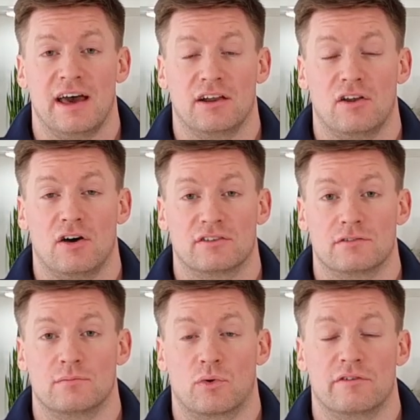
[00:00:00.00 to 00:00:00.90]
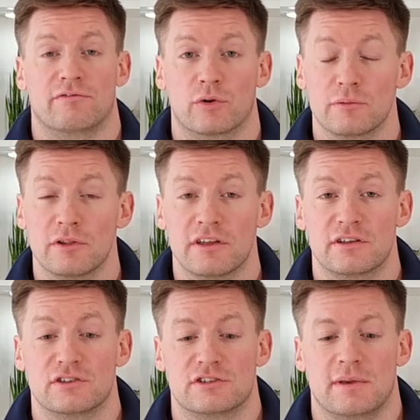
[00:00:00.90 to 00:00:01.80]
and a lot more affordable than
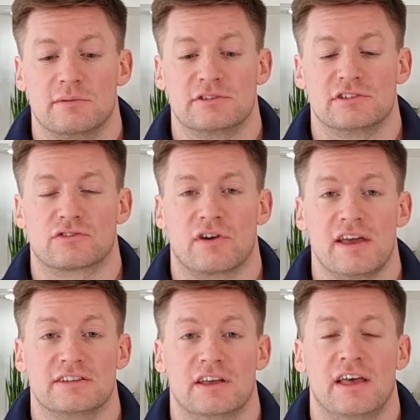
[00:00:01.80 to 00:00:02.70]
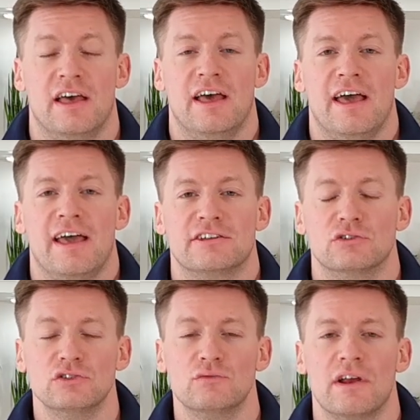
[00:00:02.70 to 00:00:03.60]
it used to be, which is great. It's
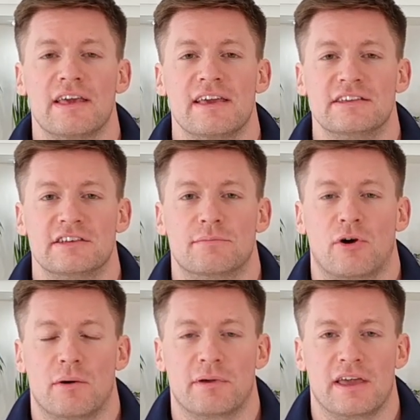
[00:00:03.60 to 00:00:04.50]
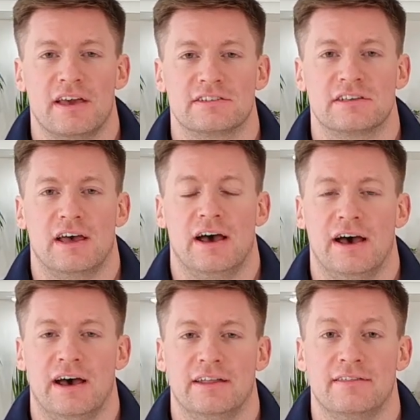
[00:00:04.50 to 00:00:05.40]
also really easy to propagate,
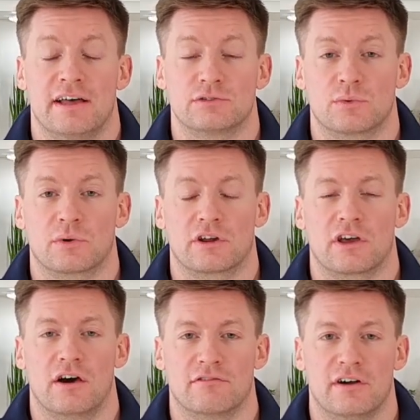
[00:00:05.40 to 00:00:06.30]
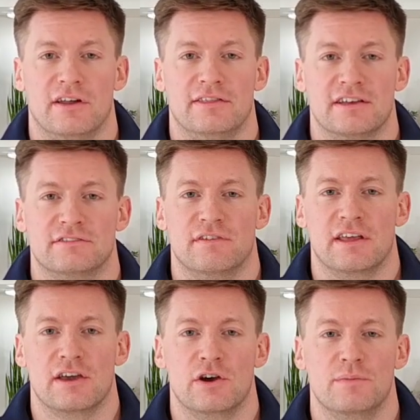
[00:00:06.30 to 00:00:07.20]
and that's what we're going to cover in this
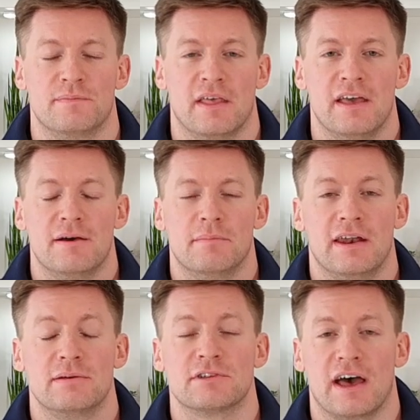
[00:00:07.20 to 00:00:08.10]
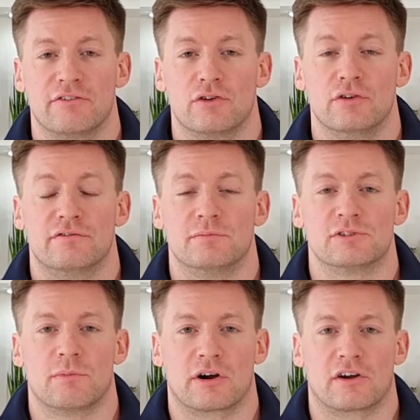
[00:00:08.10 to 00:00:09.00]
video. My name's Andrew from
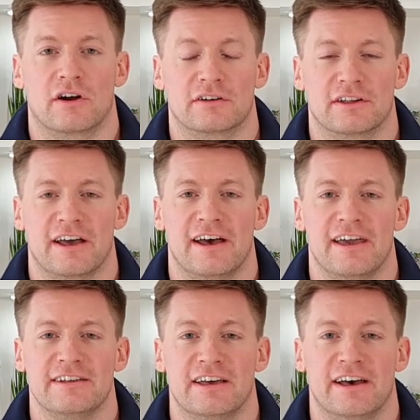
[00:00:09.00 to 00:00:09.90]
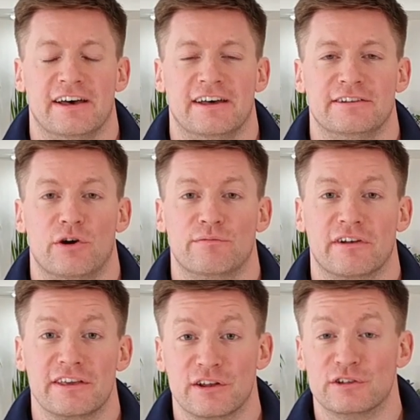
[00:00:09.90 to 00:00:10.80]
Smart Garden Guide, and
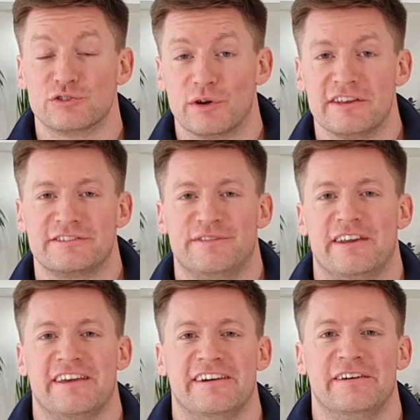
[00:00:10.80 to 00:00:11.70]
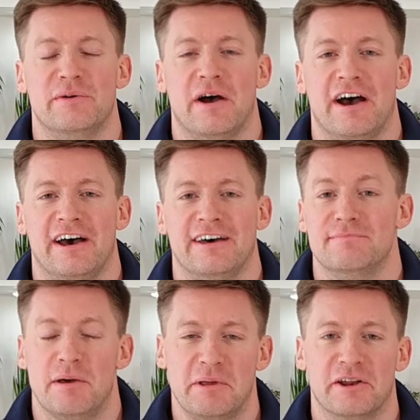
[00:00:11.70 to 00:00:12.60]
hopefully you'll enjoy this video
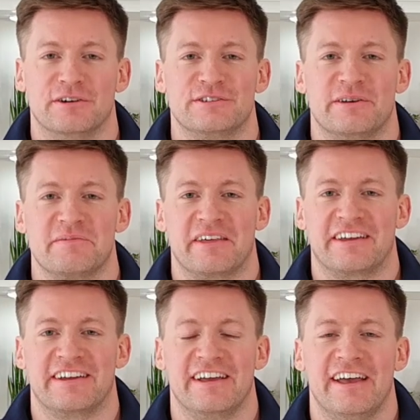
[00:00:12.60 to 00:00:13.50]
and maybe learn something.